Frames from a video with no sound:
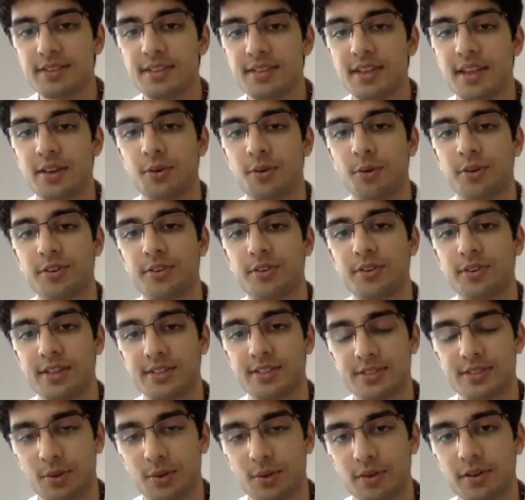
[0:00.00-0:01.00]
in order to
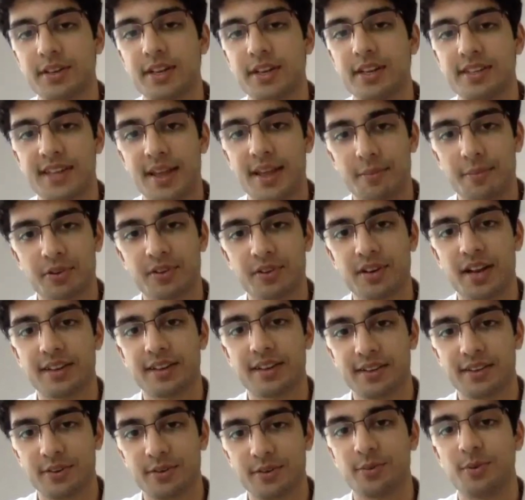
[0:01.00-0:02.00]
consolidate
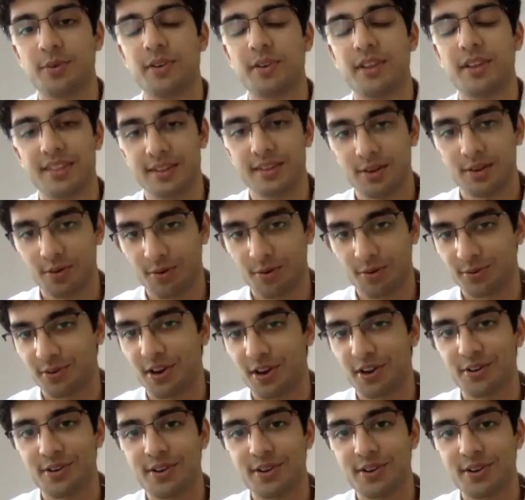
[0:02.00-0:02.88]
democratic rule in the long run?